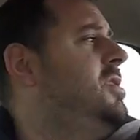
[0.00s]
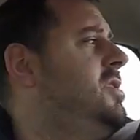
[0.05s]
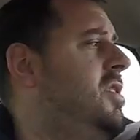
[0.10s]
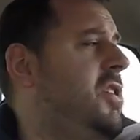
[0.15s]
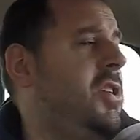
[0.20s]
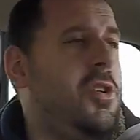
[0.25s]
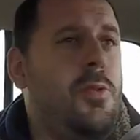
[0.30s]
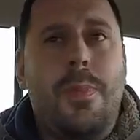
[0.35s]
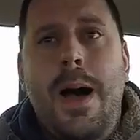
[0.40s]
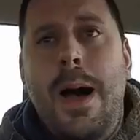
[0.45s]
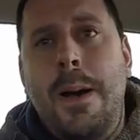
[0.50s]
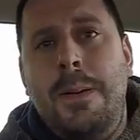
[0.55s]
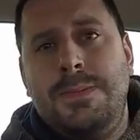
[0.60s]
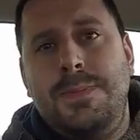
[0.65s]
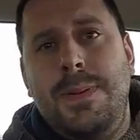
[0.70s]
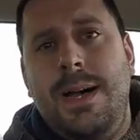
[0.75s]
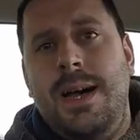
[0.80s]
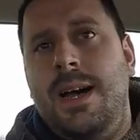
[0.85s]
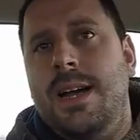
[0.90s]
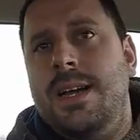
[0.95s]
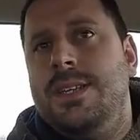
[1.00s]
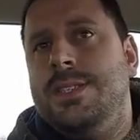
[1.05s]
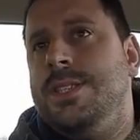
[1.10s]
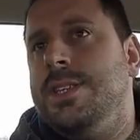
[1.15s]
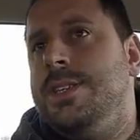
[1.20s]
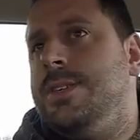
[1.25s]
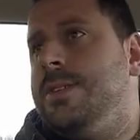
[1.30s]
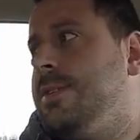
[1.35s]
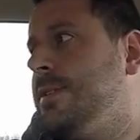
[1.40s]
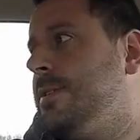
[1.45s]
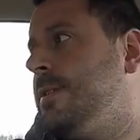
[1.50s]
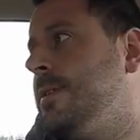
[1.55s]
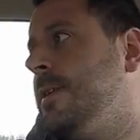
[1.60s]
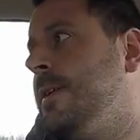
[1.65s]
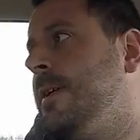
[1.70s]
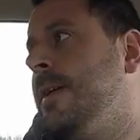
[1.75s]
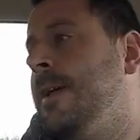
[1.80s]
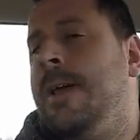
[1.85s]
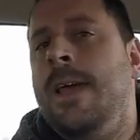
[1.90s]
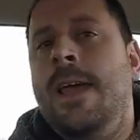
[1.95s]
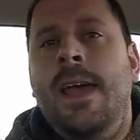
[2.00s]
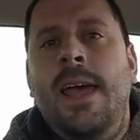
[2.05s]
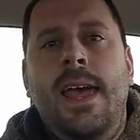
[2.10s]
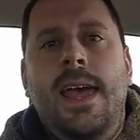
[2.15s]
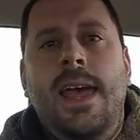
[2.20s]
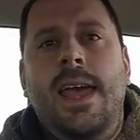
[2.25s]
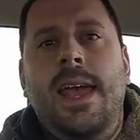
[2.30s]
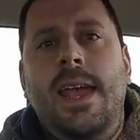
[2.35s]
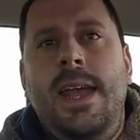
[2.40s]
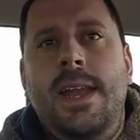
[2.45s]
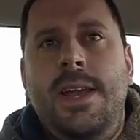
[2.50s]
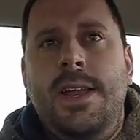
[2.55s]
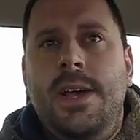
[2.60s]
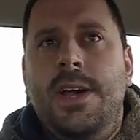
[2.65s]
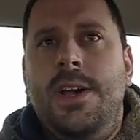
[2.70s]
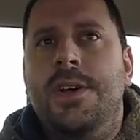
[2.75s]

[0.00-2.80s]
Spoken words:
or your mom's behind you, and